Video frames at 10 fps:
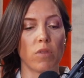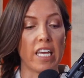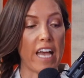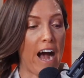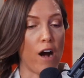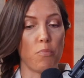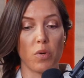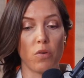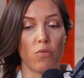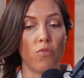gap,
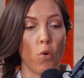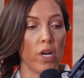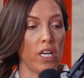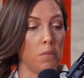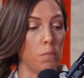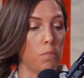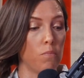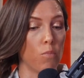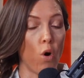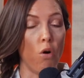void,
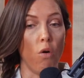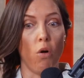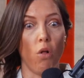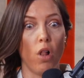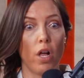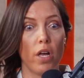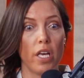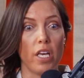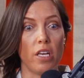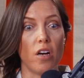hole
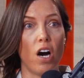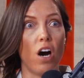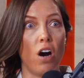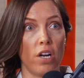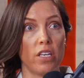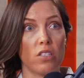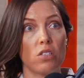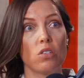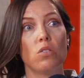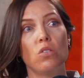in
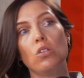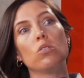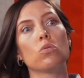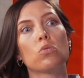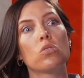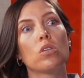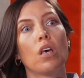honest news.